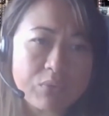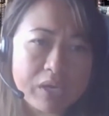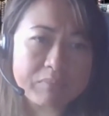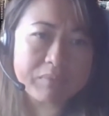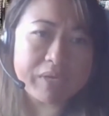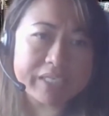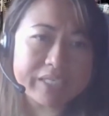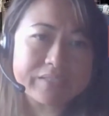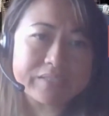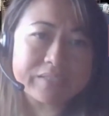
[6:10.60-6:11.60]
fellow
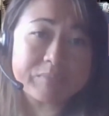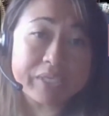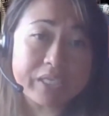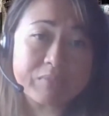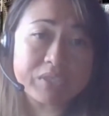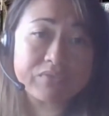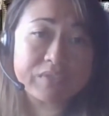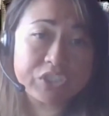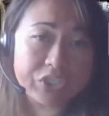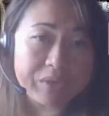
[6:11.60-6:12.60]
Kababayans. My name is
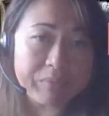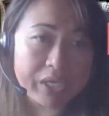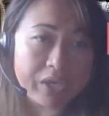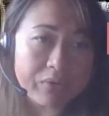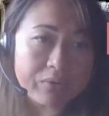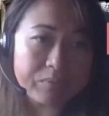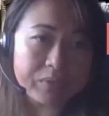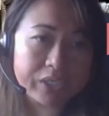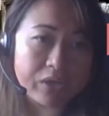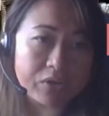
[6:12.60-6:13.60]
Virginia Mayo
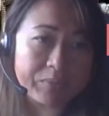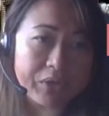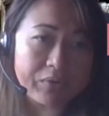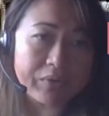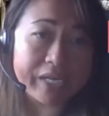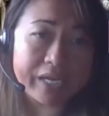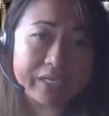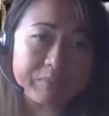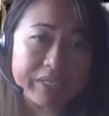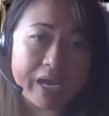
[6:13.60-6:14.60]
Policarpio, and
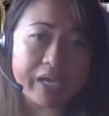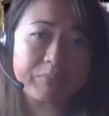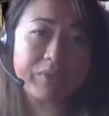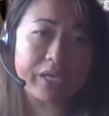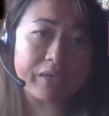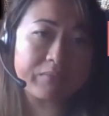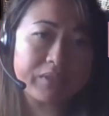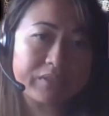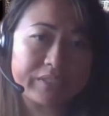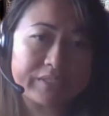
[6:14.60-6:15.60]
I am an
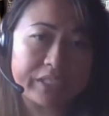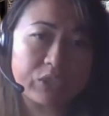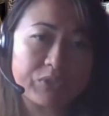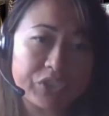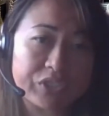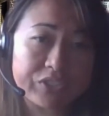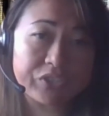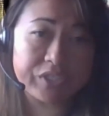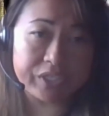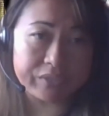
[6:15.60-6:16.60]
IBM Distinguished
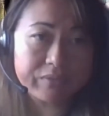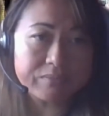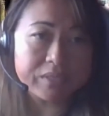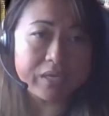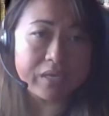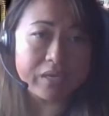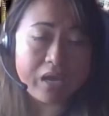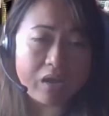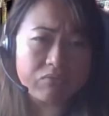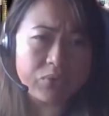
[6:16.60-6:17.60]
Engineer.
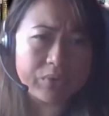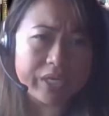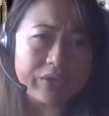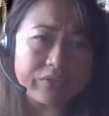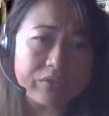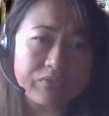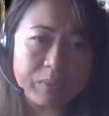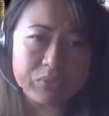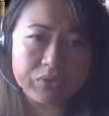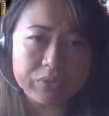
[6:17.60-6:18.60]
I'm voting on
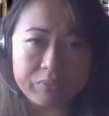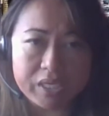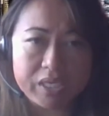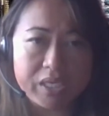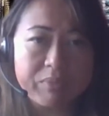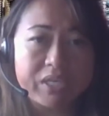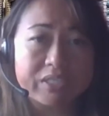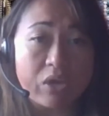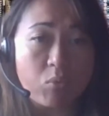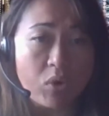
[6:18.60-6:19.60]
November 3
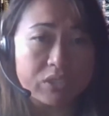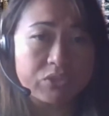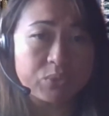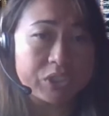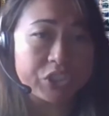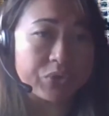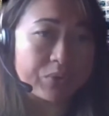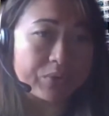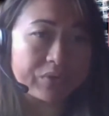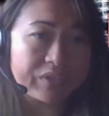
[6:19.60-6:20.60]
because I want to
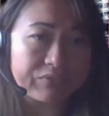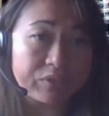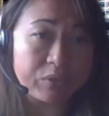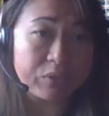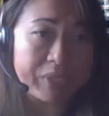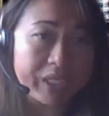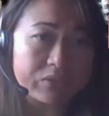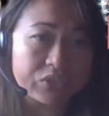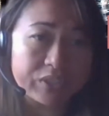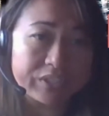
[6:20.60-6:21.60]
ensure that
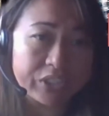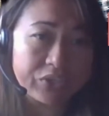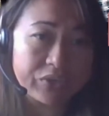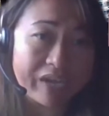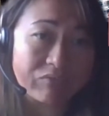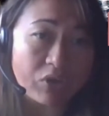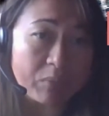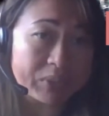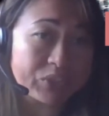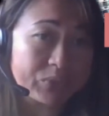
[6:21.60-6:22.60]
Filipinos continue to have
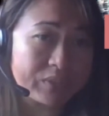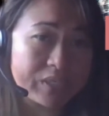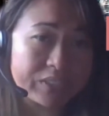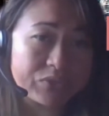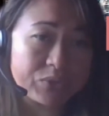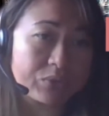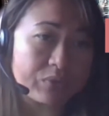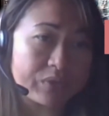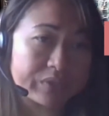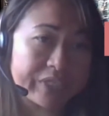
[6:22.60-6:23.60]
opportunities to
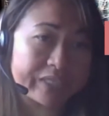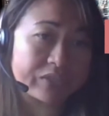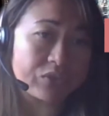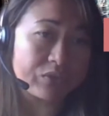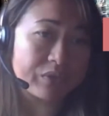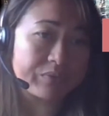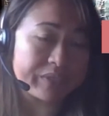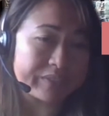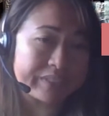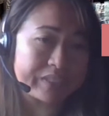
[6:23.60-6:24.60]
grow their technical
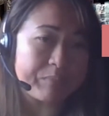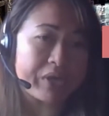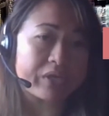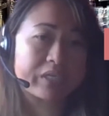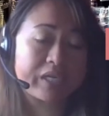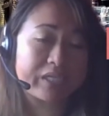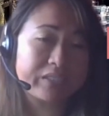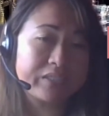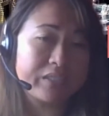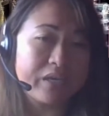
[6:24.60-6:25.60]
careers in America.